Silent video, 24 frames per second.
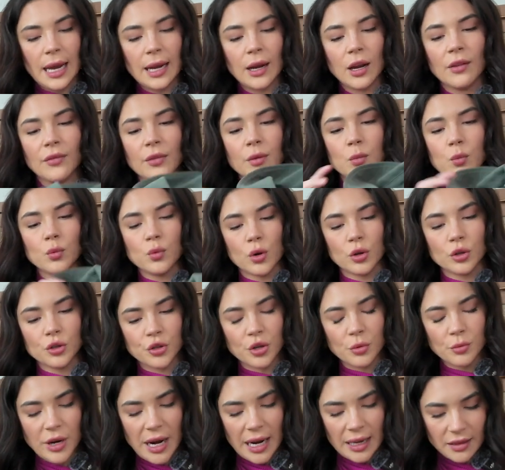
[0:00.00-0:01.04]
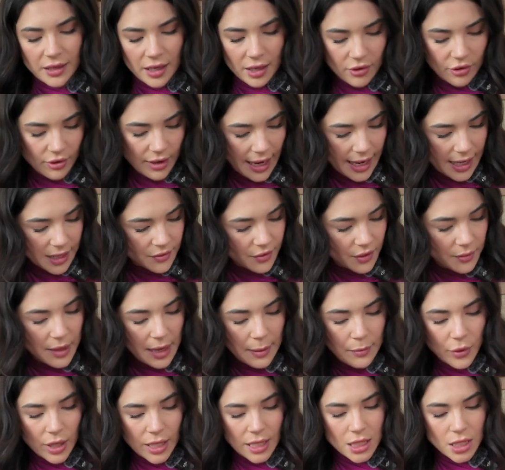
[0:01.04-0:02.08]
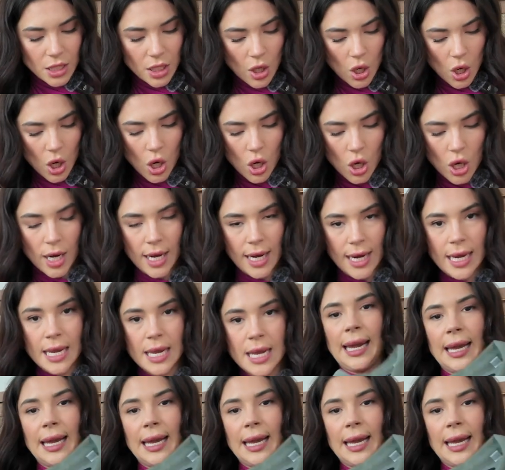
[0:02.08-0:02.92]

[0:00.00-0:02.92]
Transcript: I got from Nordstrom Rack the other day. It's from that brand Tahari.